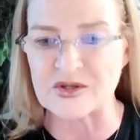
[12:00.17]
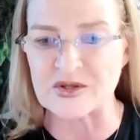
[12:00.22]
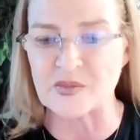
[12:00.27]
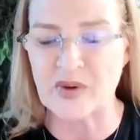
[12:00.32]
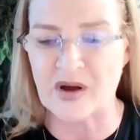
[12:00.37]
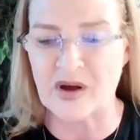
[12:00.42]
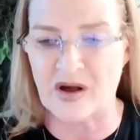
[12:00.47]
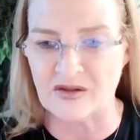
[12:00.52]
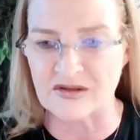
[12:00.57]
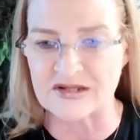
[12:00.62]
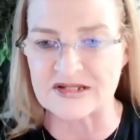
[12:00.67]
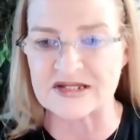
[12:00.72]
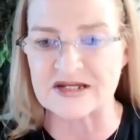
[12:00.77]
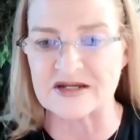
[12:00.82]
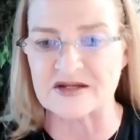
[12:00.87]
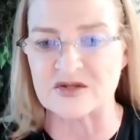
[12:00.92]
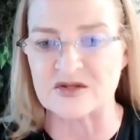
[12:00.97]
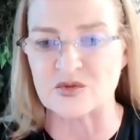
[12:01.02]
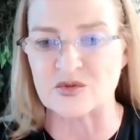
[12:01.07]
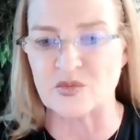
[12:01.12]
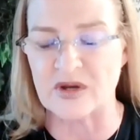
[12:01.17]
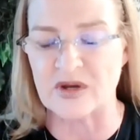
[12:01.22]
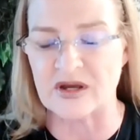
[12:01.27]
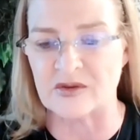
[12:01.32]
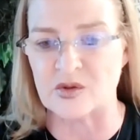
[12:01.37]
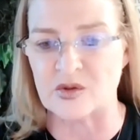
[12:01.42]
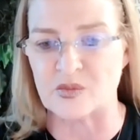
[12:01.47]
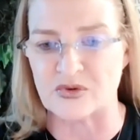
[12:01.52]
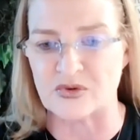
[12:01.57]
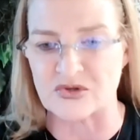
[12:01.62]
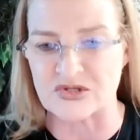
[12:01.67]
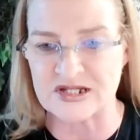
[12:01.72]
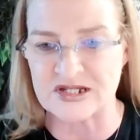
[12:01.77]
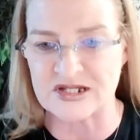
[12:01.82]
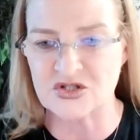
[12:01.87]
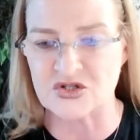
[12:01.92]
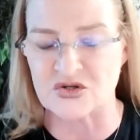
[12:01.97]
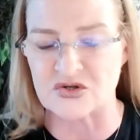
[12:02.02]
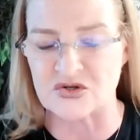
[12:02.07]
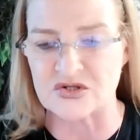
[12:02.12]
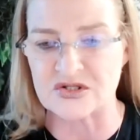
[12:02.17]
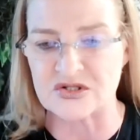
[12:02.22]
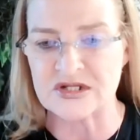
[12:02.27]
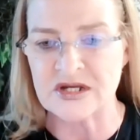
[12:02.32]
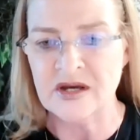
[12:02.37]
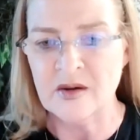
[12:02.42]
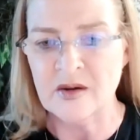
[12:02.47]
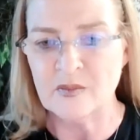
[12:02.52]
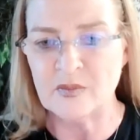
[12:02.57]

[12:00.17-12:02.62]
and the policies and the procedures,